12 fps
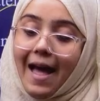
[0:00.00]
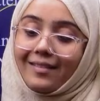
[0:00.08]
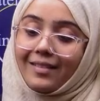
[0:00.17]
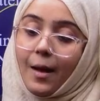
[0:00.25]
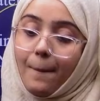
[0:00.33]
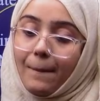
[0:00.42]
as
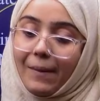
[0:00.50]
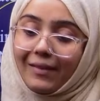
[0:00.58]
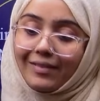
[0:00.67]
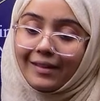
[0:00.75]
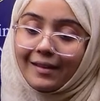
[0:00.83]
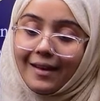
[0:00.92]
a
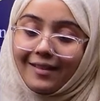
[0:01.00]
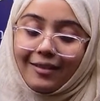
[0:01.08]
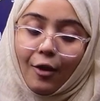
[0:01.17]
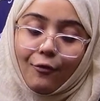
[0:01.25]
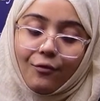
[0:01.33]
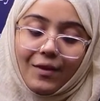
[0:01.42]
business
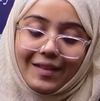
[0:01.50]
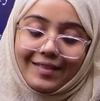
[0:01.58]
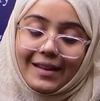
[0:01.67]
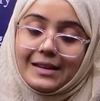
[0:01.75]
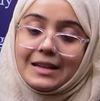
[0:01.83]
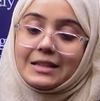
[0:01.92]

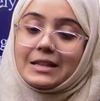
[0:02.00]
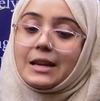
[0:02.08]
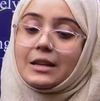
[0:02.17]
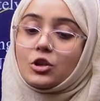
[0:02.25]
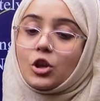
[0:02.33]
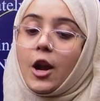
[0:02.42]

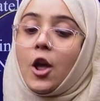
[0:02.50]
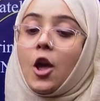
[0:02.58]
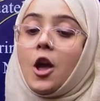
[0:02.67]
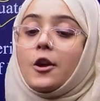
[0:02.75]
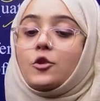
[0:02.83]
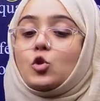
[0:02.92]
facilitator
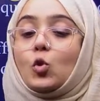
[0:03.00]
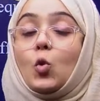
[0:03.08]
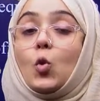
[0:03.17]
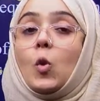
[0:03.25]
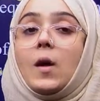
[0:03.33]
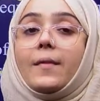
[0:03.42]

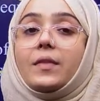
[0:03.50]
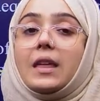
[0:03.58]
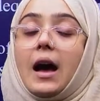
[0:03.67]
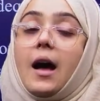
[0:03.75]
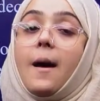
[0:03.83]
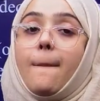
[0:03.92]
to
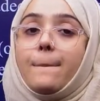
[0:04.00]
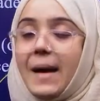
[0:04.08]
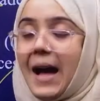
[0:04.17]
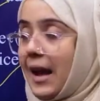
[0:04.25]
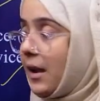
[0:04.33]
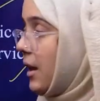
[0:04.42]
the
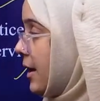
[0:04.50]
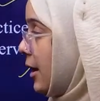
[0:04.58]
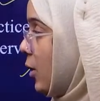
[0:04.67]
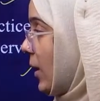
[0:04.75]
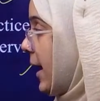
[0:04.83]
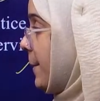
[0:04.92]
bank.
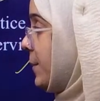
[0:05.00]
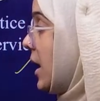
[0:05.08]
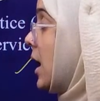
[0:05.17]
Okay.